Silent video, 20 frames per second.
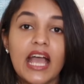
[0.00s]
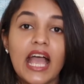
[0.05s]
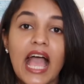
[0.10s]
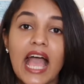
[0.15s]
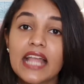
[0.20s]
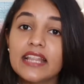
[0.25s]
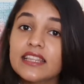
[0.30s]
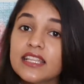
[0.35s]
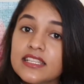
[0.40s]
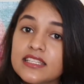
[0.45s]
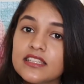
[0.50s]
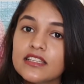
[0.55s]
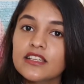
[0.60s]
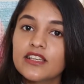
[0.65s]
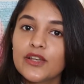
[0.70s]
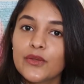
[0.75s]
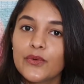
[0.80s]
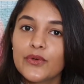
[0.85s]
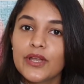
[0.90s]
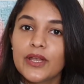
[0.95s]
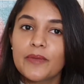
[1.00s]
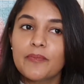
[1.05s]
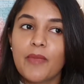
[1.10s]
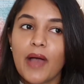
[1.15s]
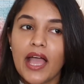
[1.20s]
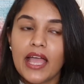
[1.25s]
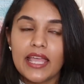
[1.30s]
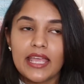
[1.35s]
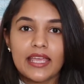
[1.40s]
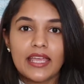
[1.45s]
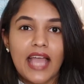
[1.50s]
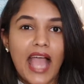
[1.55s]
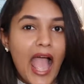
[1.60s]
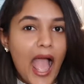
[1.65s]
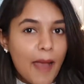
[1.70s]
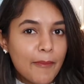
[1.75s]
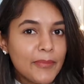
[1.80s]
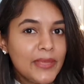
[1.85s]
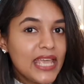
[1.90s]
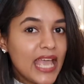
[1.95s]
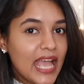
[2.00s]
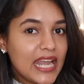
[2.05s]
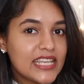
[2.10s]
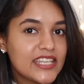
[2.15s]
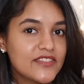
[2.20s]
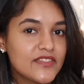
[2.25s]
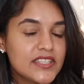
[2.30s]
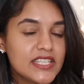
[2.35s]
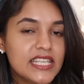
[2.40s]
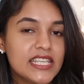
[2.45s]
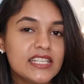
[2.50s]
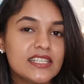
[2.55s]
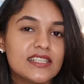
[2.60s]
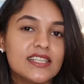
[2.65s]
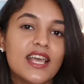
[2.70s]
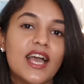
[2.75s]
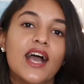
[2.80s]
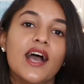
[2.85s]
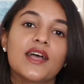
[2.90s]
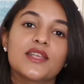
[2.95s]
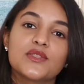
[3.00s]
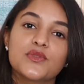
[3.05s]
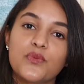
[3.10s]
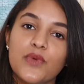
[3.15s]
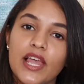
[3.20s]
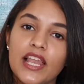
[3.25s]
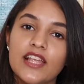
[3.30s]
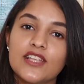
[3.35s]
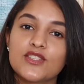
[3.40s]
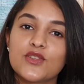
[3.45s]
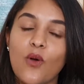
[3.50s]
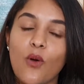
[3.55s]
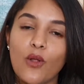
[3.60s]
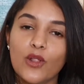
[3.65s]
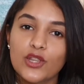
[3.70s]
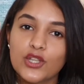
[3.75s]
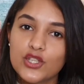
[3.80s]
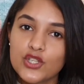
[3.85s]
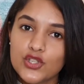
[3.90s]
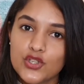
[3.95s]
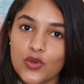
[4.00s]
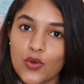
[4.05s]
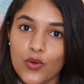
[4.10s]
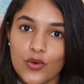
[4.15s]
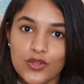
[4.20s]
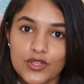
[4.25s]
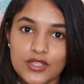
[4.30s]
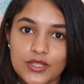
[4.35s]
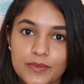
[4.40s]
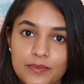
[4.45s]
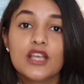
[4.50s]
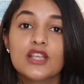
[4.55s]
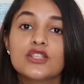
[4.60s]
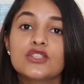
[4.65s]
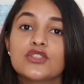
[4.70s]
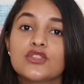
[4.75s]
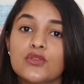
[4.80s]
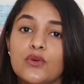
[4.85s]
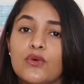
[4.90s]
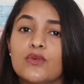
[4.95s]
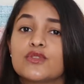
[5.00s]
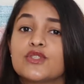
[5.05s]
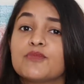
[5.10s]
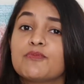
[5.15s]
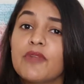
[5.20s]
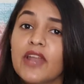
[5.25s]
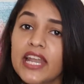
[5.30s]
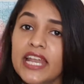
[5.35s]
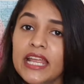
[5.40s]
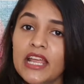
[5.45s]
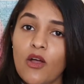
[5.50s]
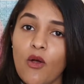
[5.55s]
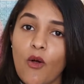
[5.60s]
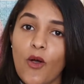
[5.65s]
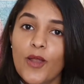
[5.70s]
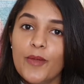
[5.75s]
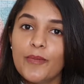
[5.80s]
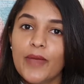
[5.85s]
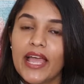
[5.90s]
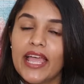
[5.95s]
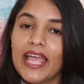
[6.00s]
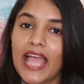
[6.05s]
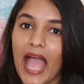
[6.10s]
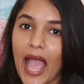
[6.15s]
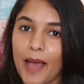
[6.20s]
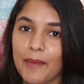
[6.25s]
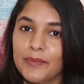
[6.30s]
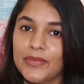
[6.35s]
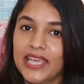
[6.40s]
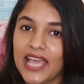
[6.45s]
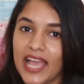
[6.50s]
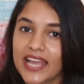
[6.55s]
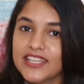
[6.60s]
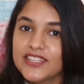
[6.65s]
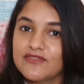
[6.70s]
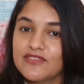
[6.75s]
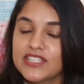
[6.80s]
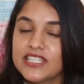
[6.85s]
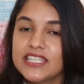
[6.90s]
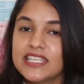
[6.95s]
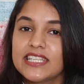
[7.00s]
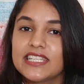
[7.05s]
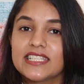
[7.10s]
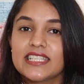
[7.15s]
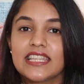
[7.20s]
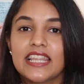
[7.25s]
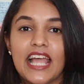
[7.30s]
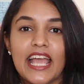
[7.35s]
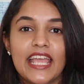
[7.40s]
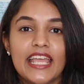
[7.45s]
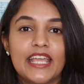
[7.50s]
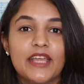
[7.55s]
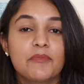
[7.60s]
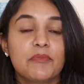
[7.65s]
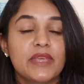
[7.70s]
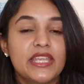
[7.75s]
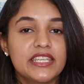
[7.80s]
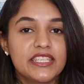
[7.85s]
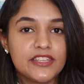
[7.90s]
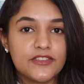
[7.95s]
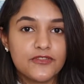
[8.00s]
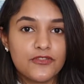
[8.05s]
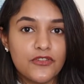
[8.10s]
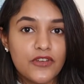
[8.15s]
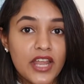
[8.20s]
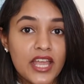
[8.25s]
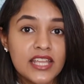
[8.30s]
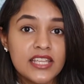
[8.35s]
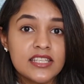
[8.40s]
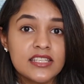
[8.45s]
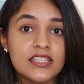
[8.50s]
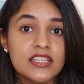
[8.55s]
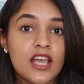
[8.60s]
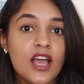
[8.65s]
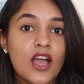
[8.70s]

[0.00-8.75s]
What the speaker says: And this included my happy activities as well as all the chores. So spreading all my happy activities like meeting friends,